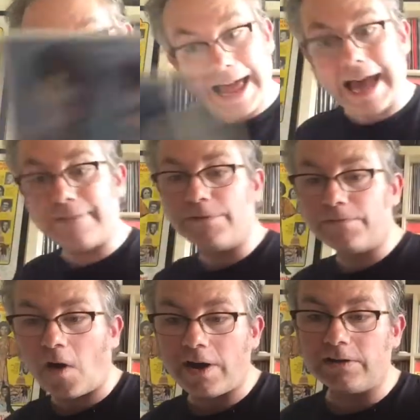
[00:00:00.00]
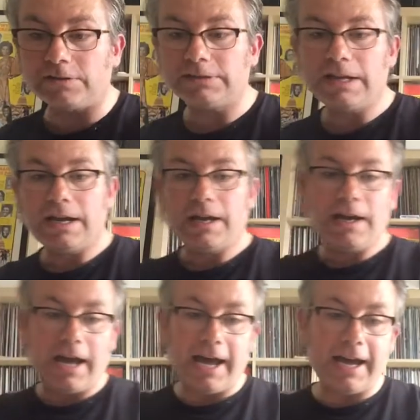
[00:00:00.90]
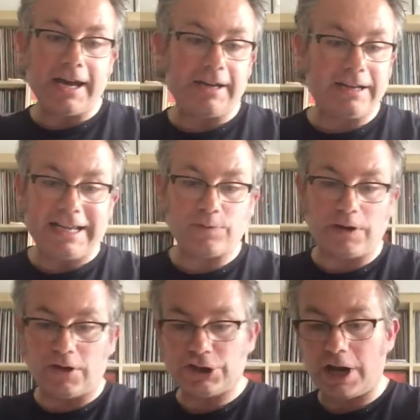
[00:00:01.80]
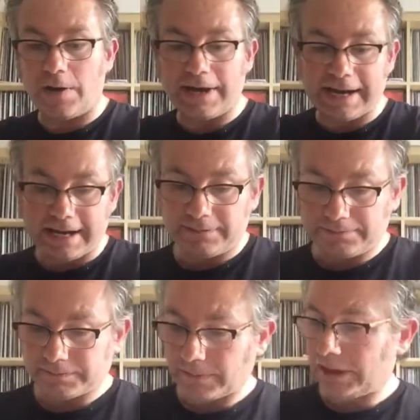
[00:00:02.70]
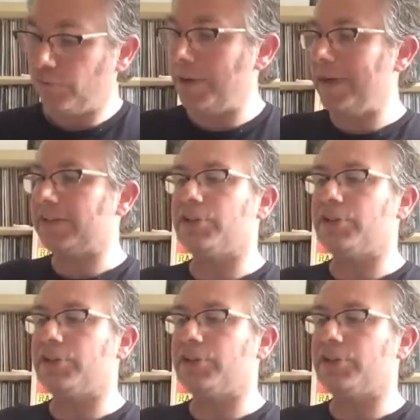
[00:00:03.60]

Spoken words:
have on vinyl. Last one I'll show here, remix